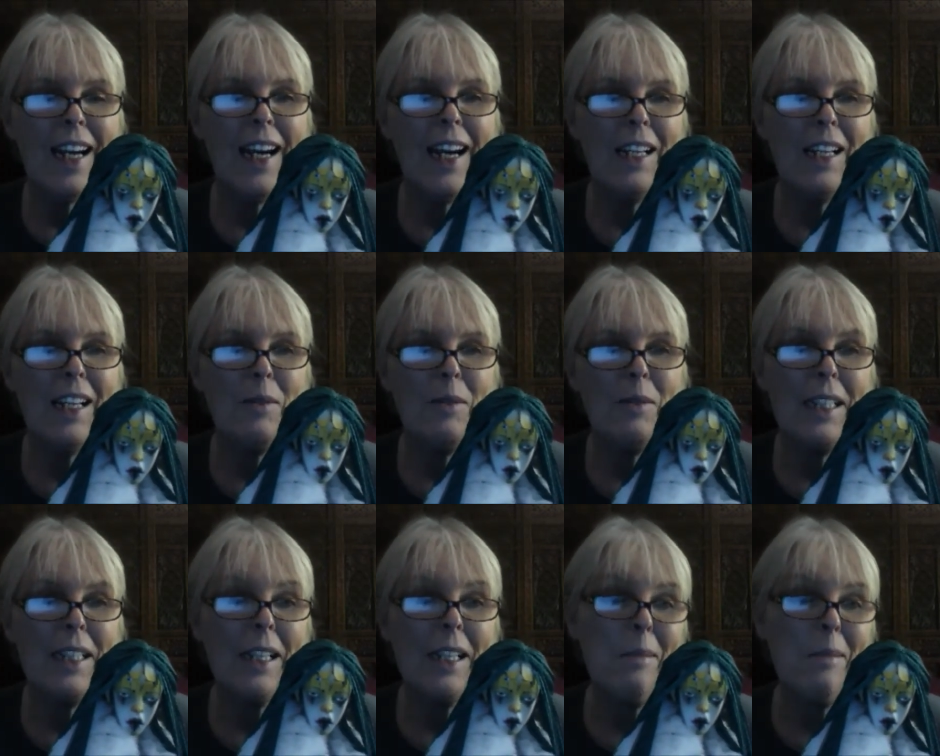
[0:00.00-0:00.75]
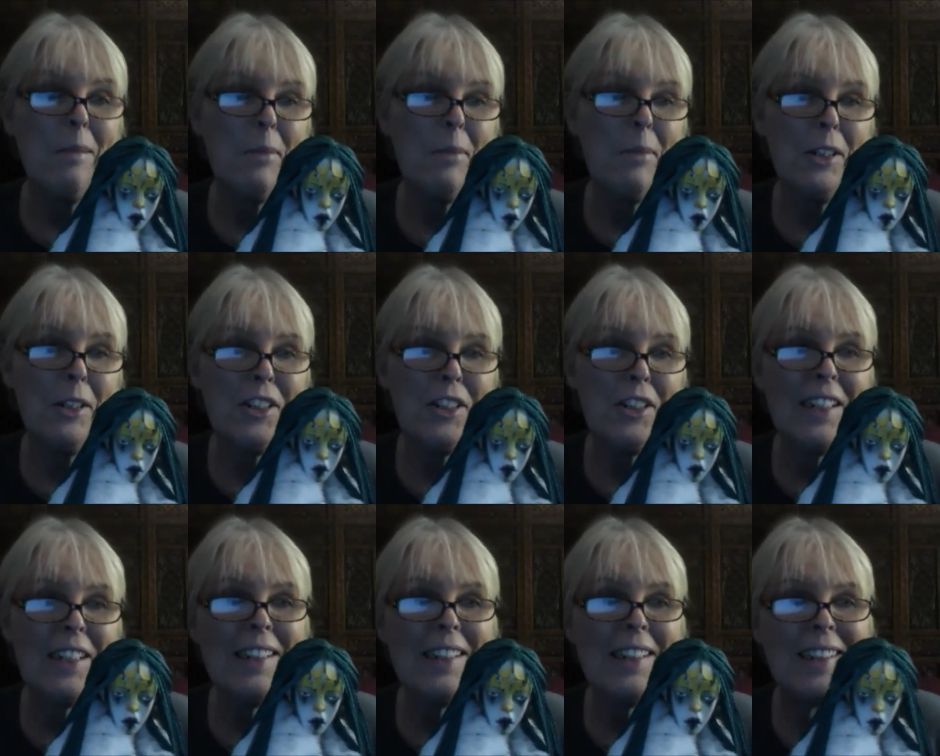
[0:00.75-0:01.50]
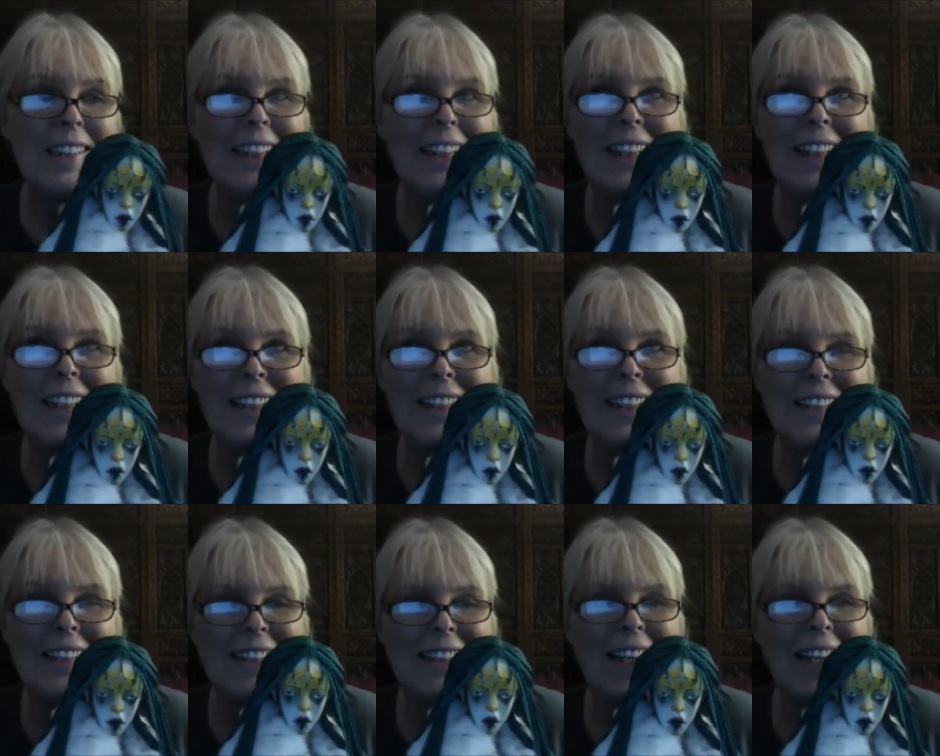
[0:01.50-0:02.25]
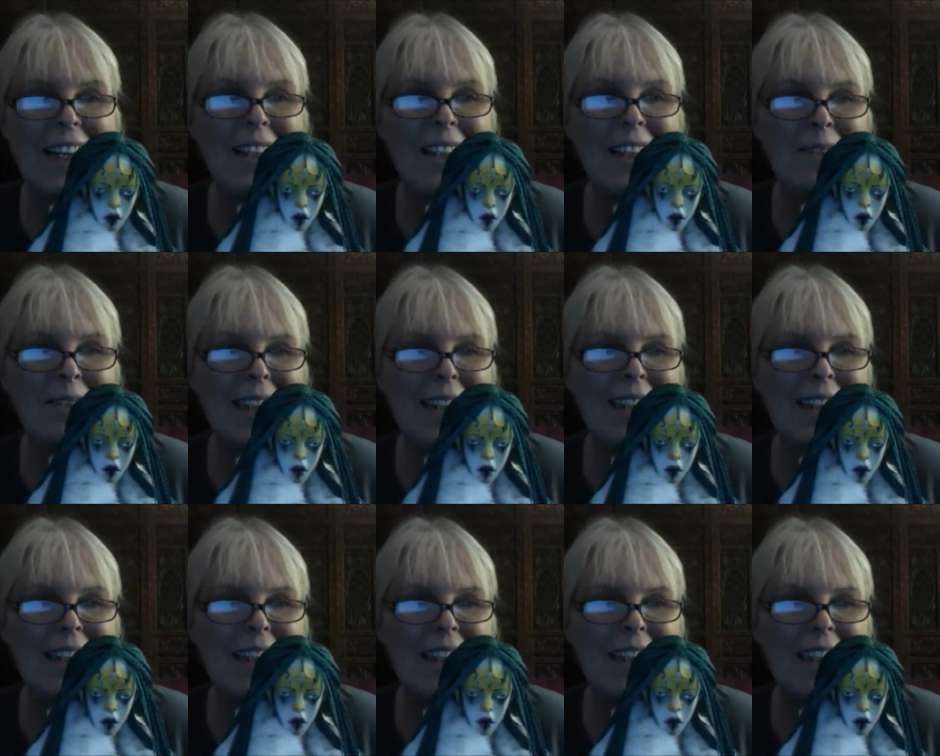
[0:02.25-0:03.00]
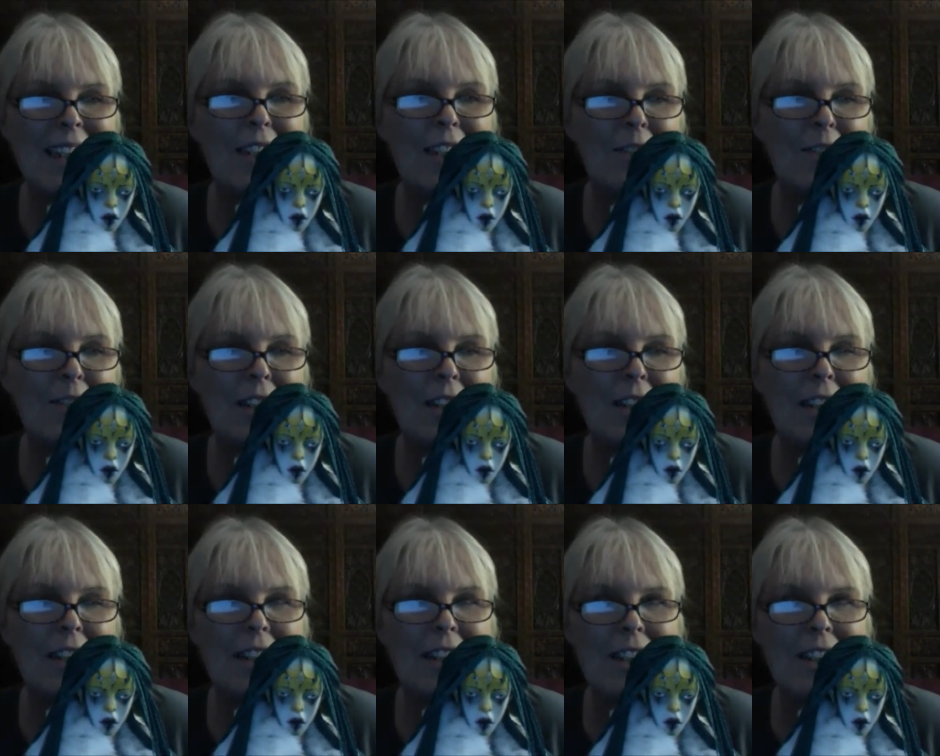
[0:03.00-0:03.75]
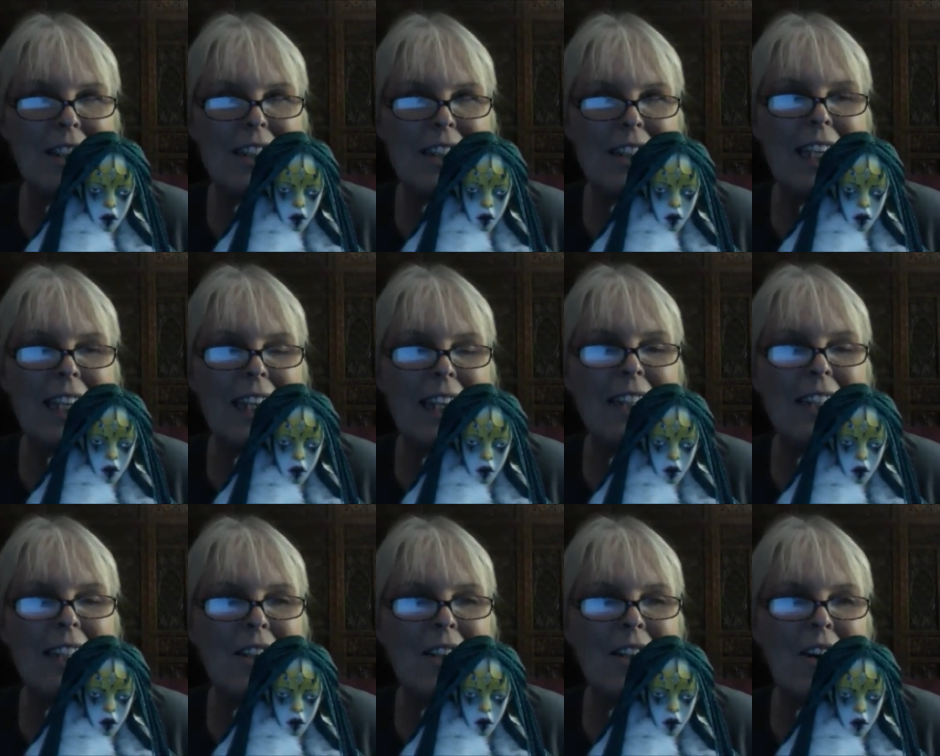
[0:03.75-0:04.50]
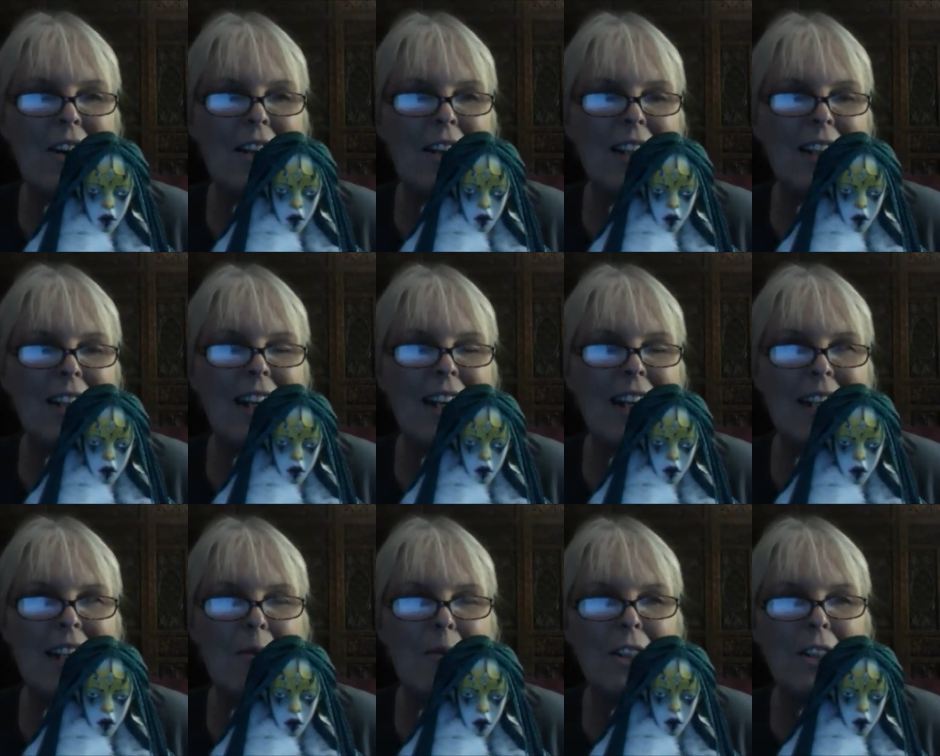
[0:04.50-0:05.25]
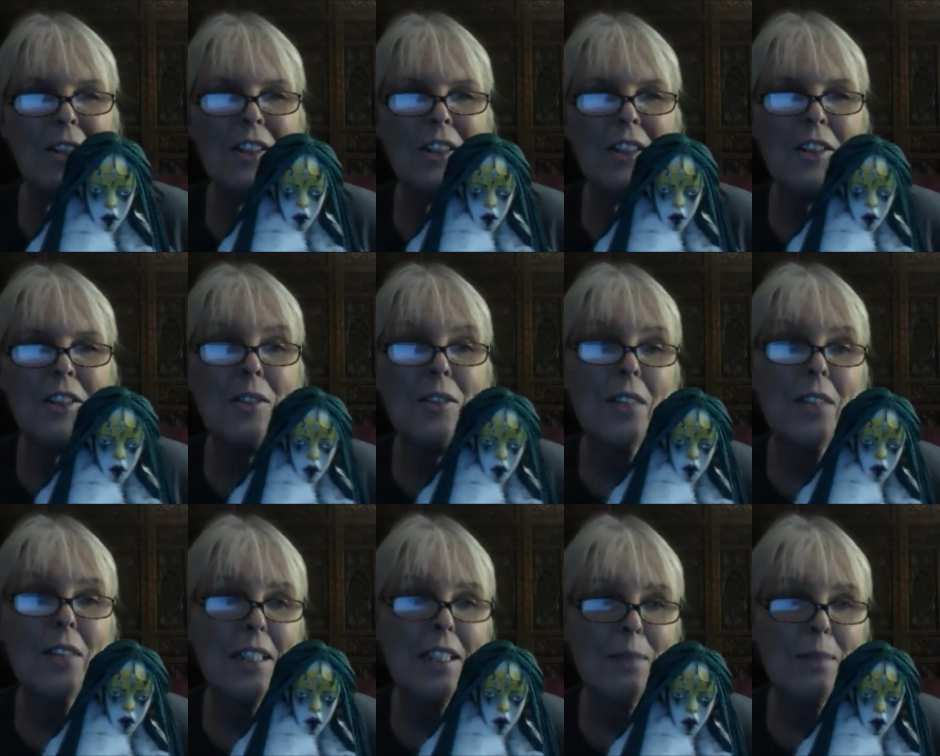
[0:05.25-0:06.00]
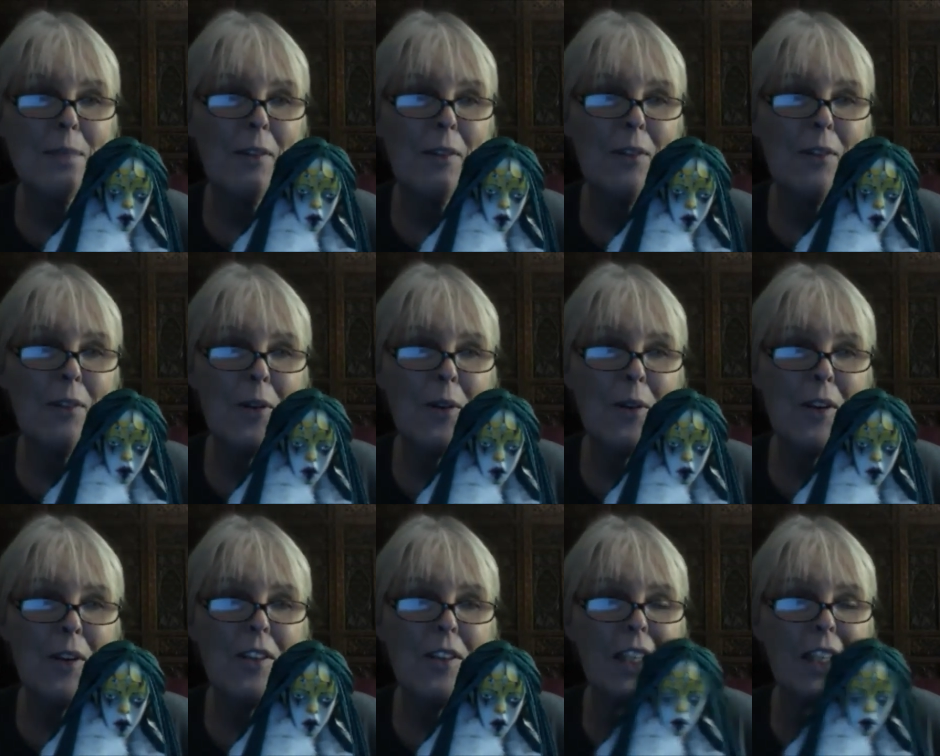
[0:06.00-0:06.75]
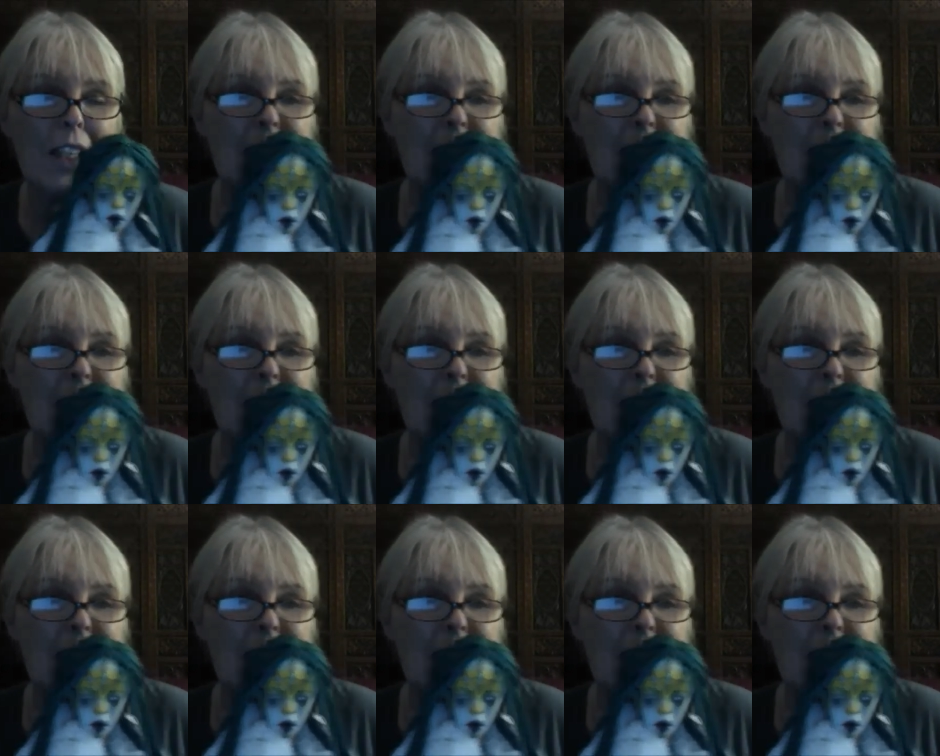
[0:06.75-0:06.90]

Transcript: Halloween and I'm pushing it this Halloween evening and it's getting dark and I wanted to do this before the